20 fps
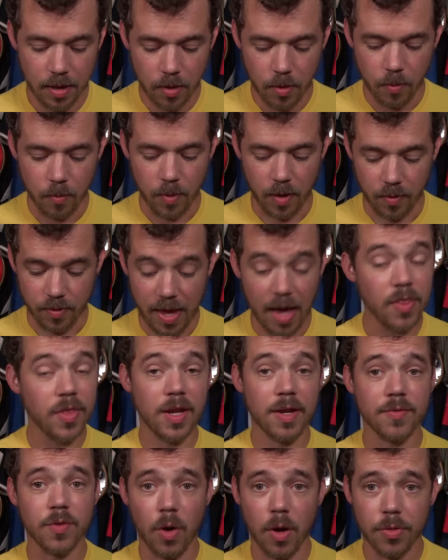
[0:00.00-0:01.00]
Well, now that
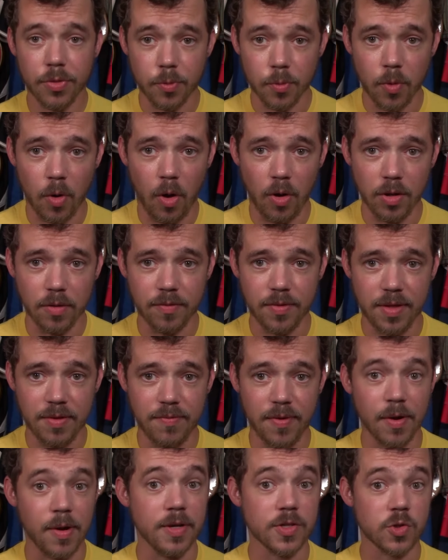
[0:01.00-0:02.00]
I've gone through all of the
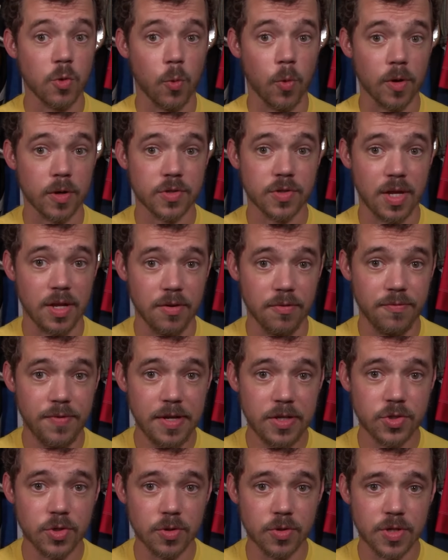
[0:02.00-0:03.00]
various quirks and
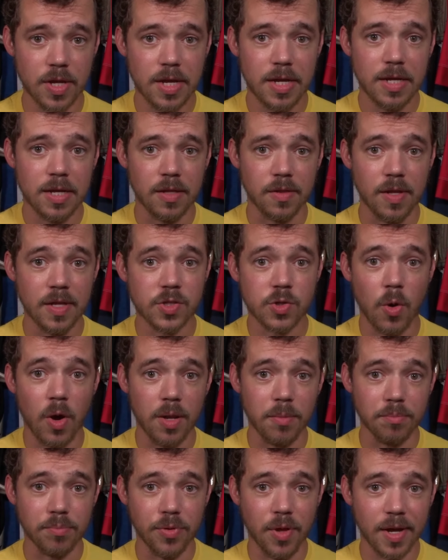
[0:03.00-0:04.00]
features, let's go ahead
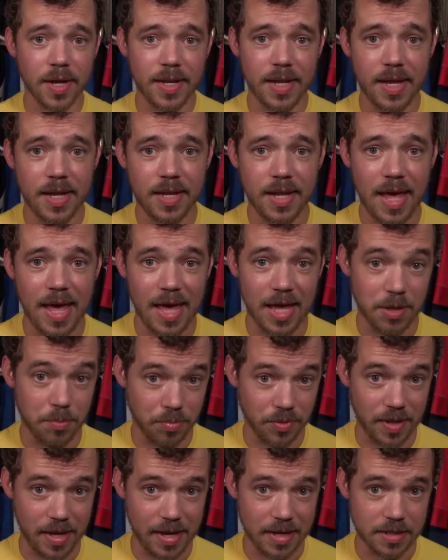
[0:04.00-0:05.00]
and plug it in and
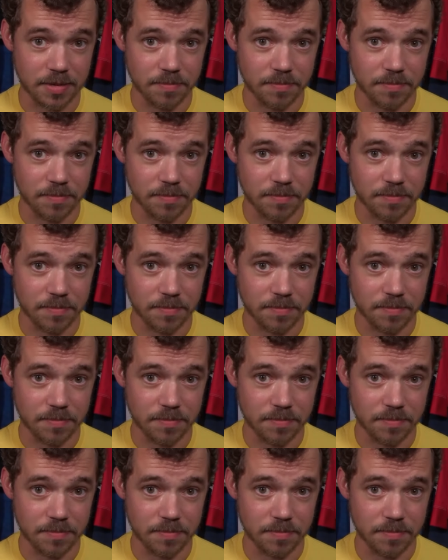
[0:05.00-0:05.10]
play it.